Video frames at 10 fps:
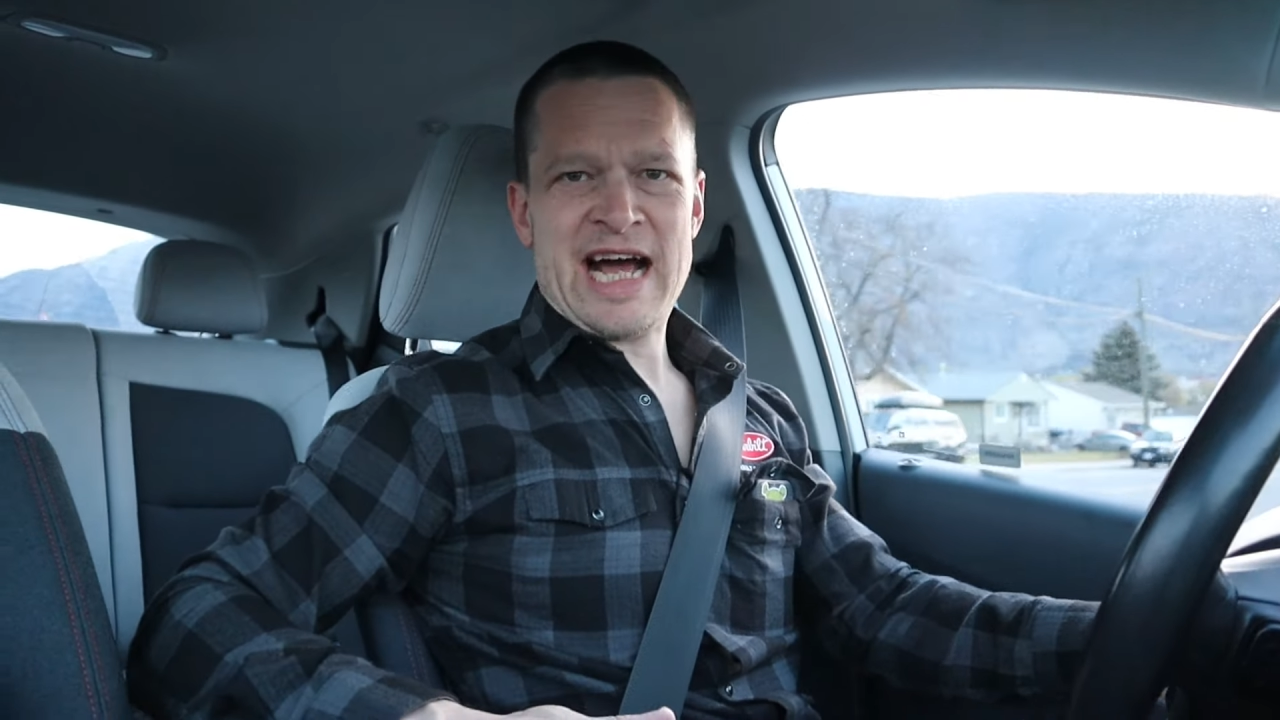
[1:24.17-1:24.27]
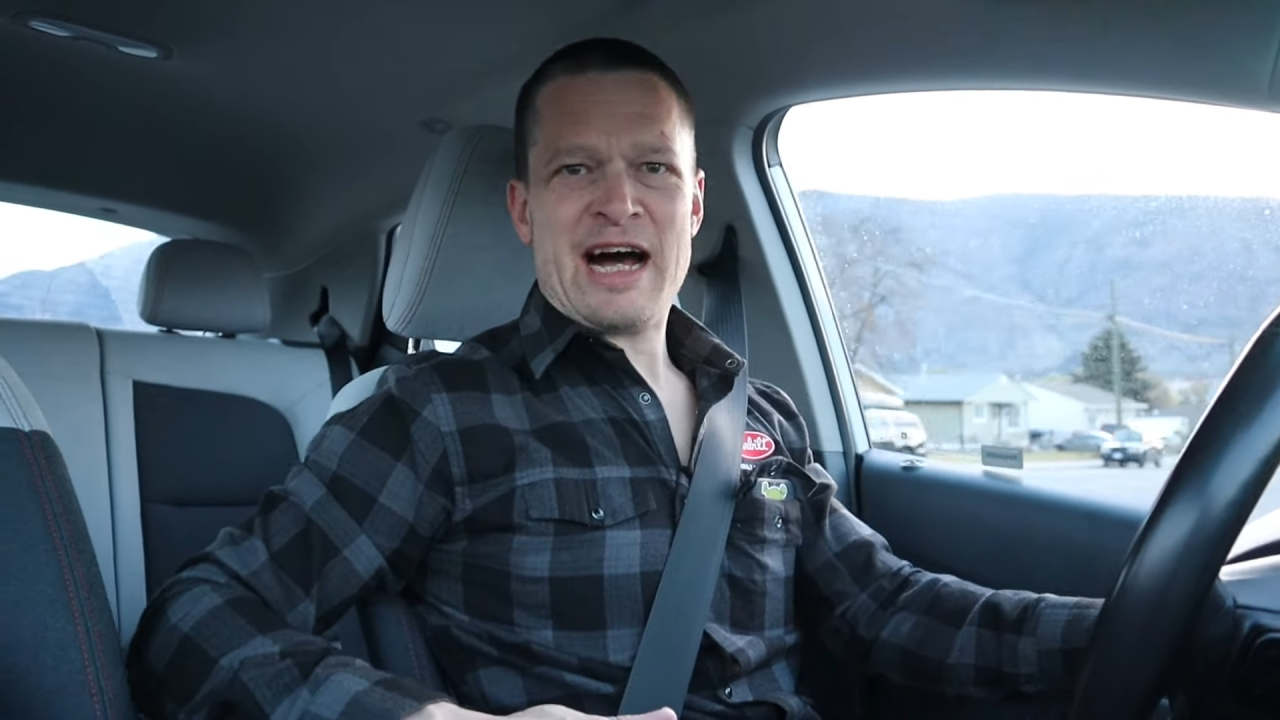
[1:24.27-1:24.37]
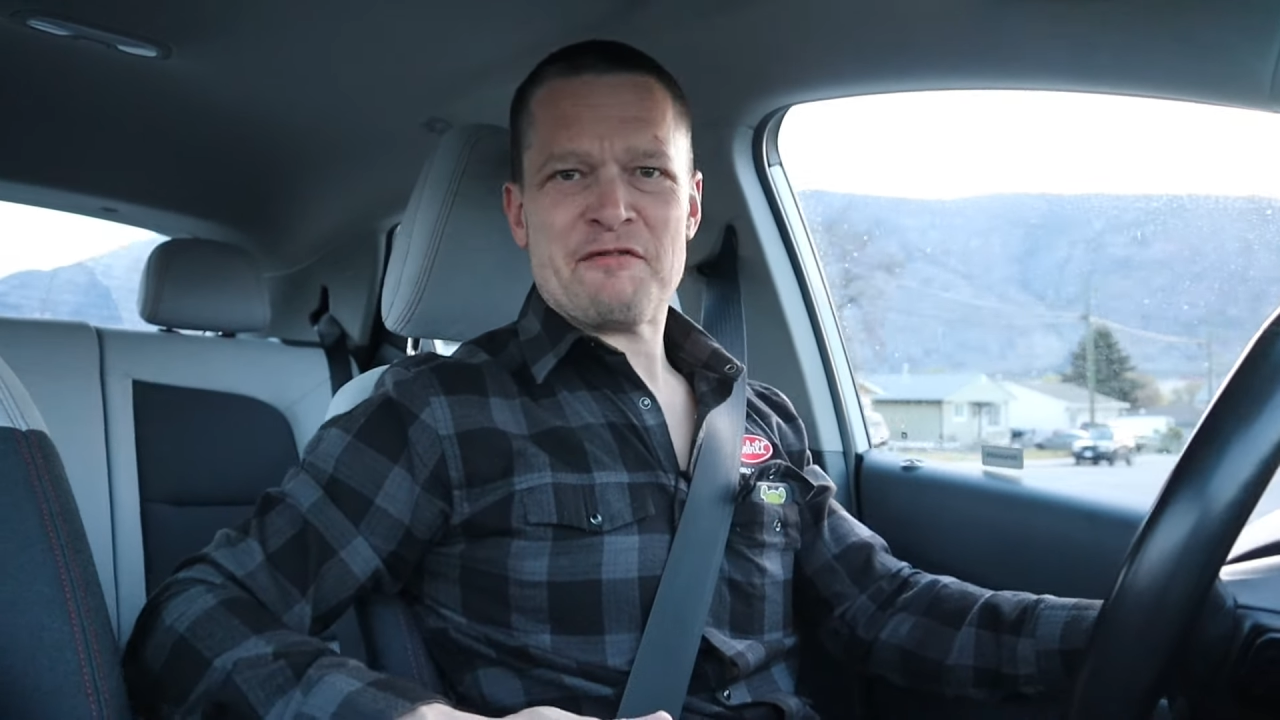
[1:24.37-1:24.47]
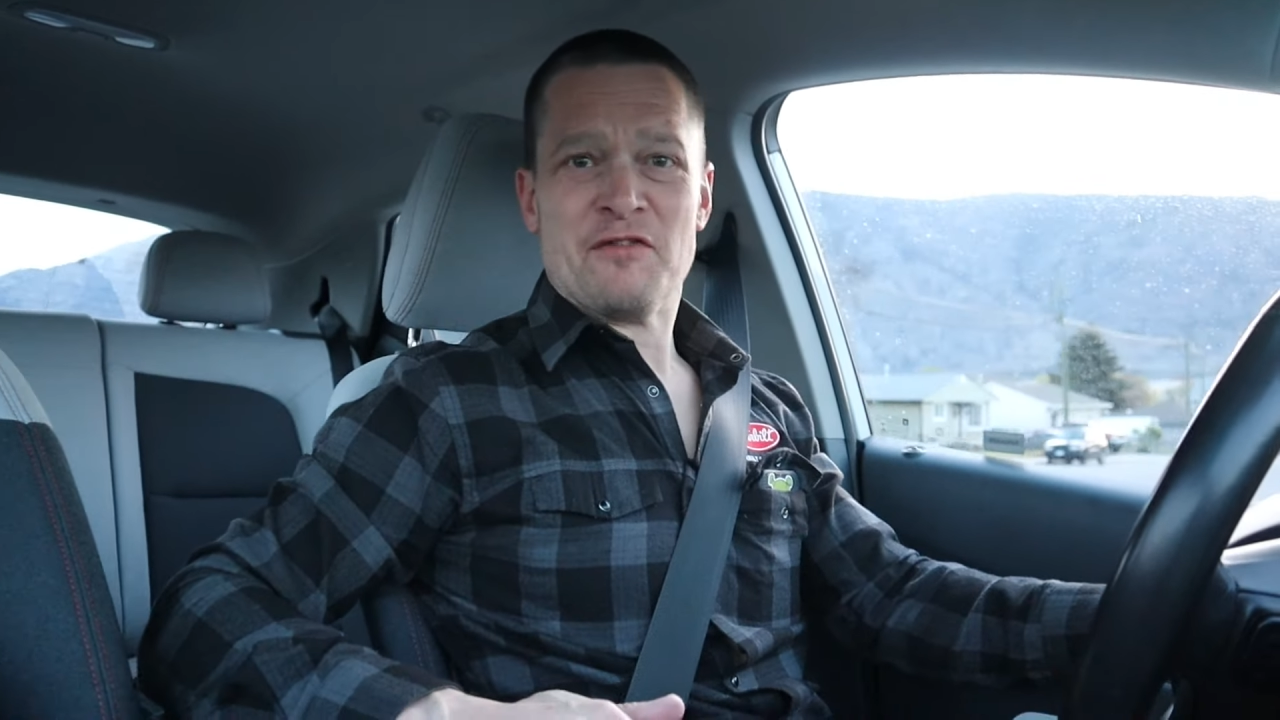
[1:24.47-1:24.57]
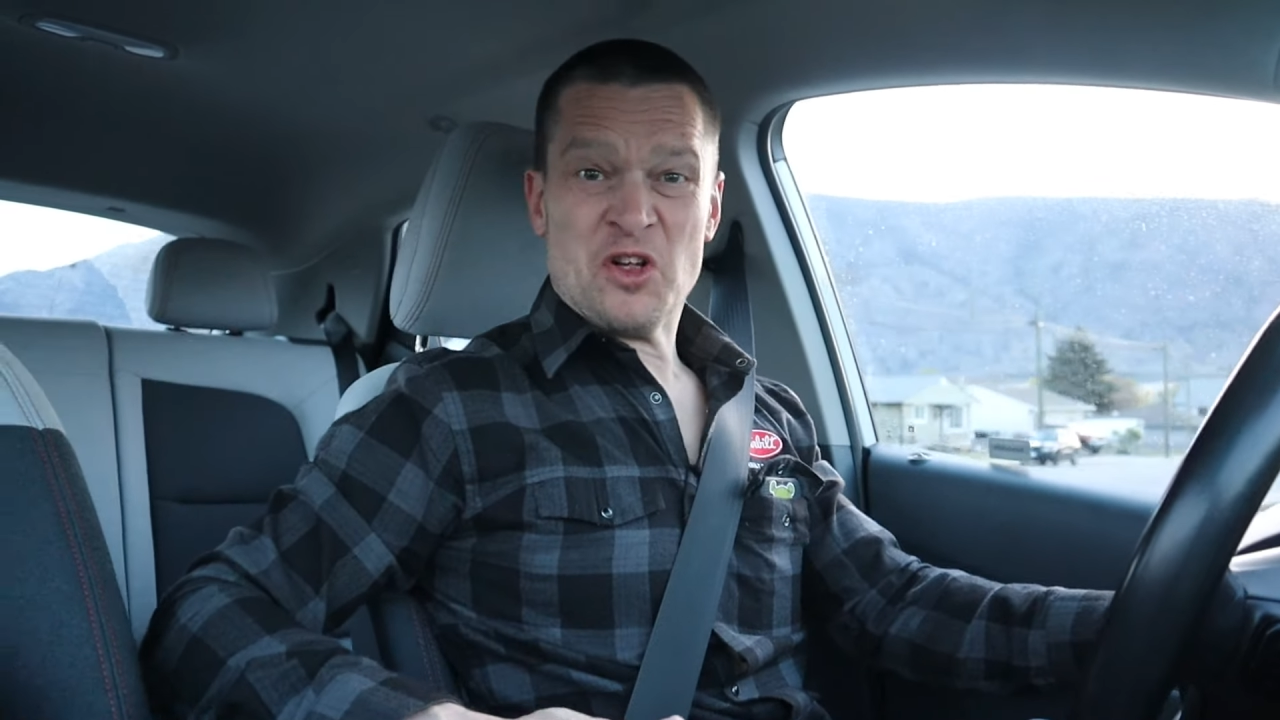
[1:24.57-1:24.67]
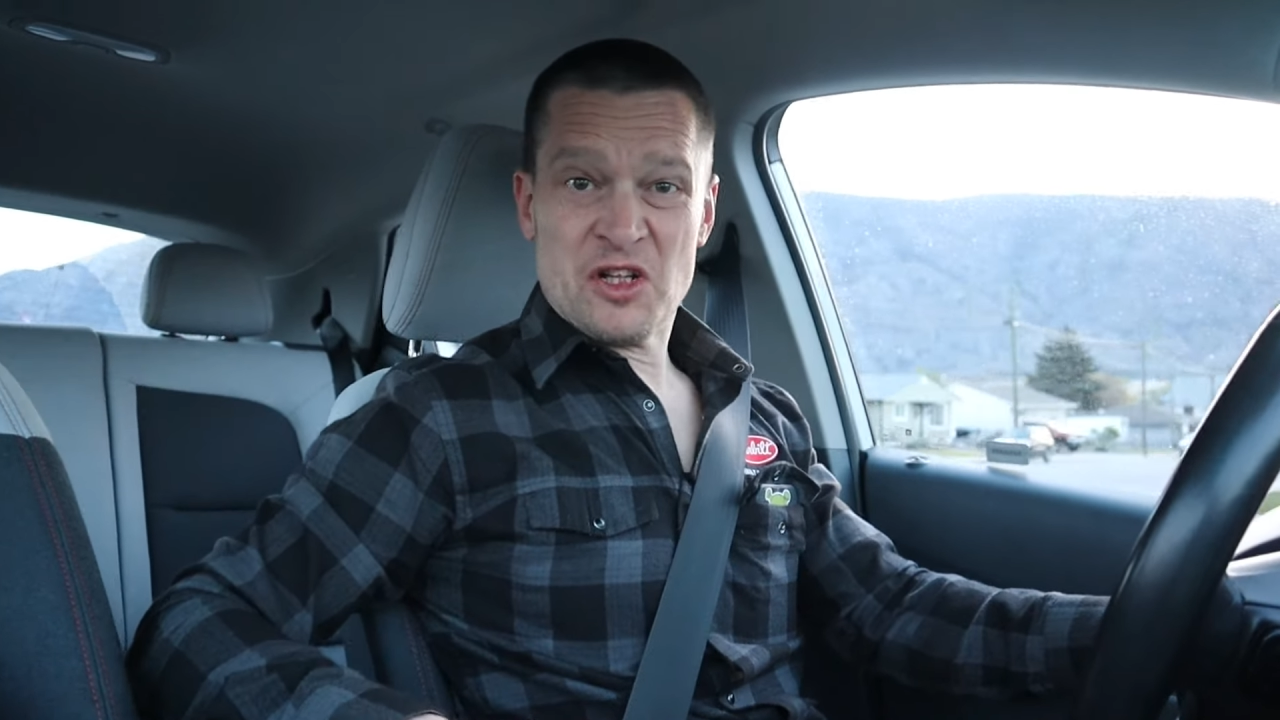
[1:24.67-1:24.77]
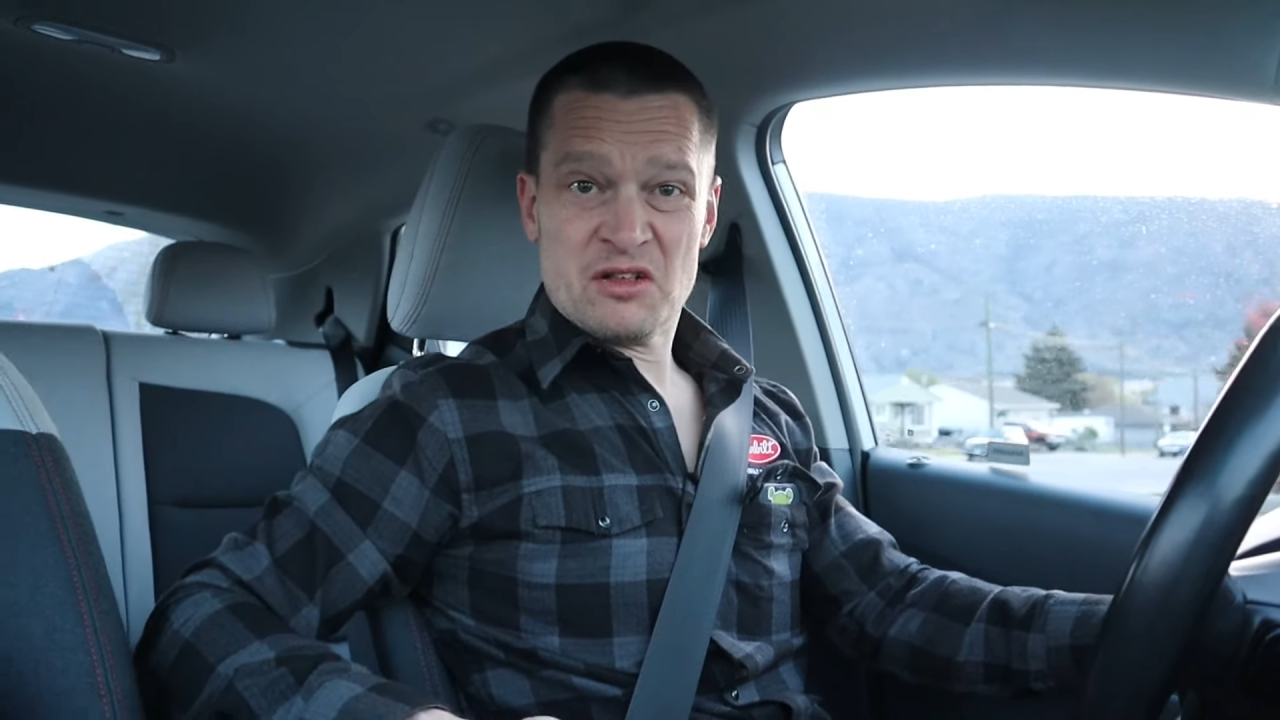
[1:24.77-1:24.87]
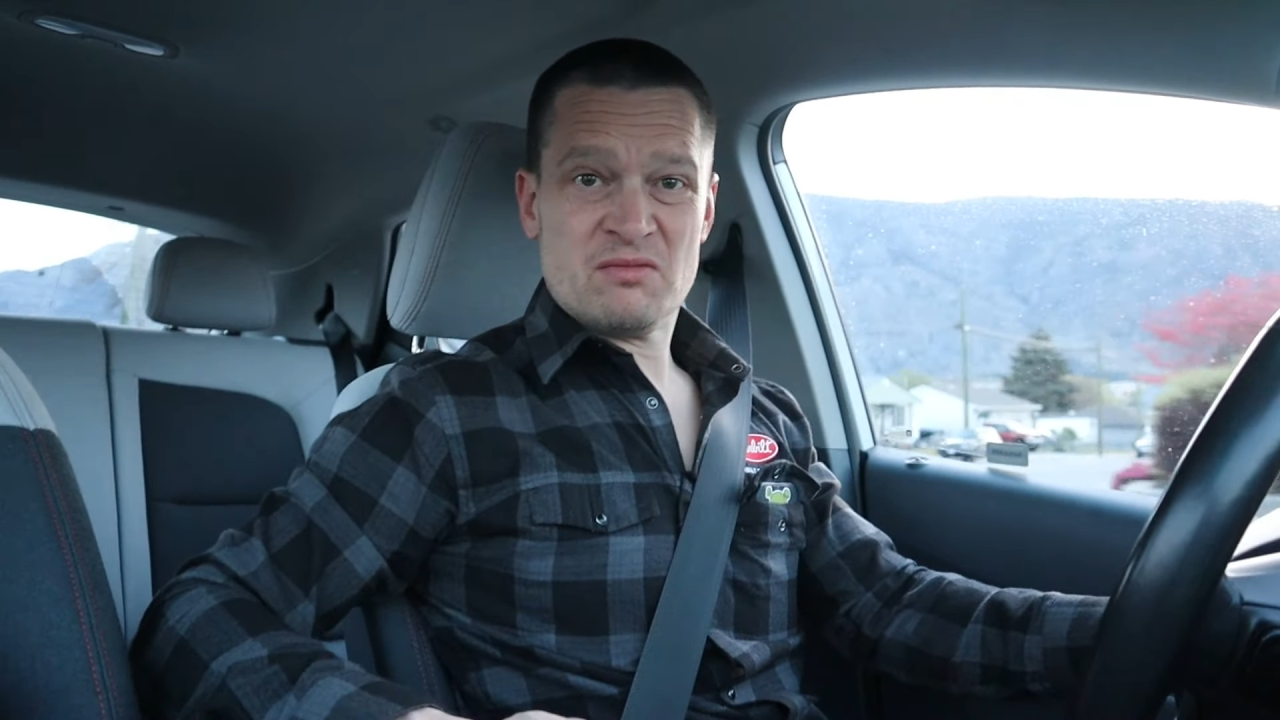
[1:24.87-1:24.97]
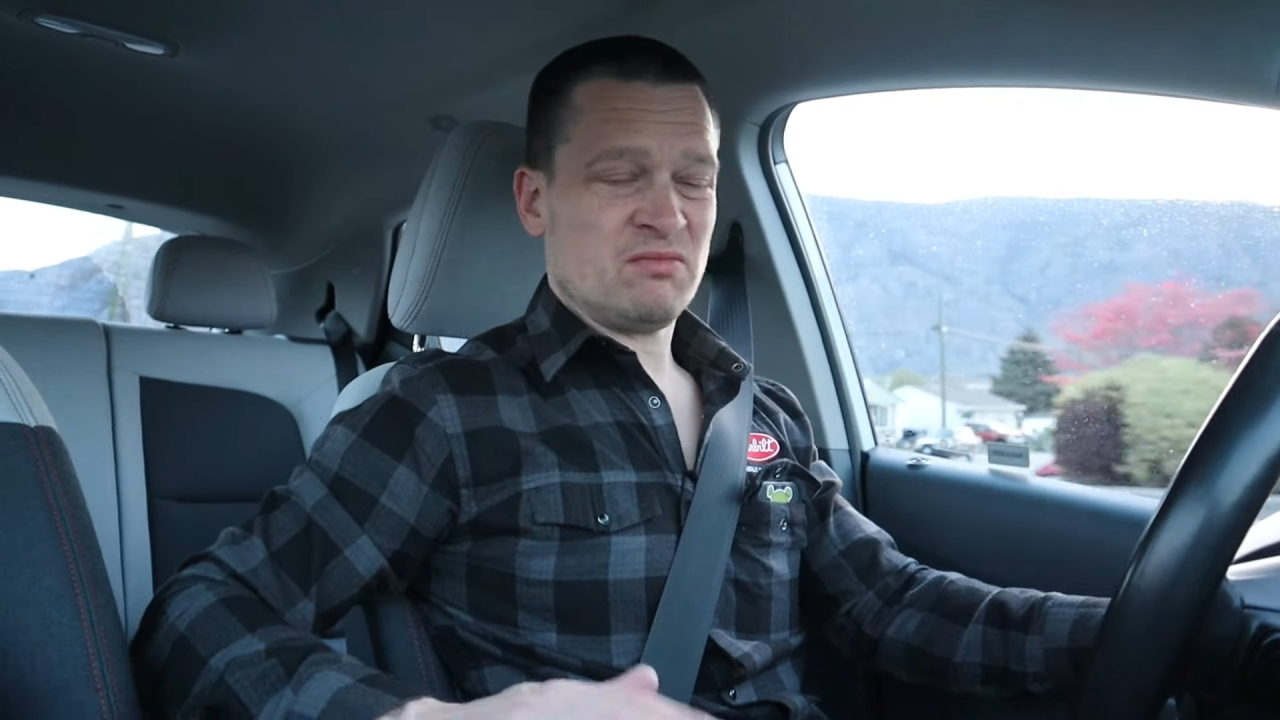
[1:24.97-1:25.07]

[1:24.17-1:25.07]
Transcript: half full.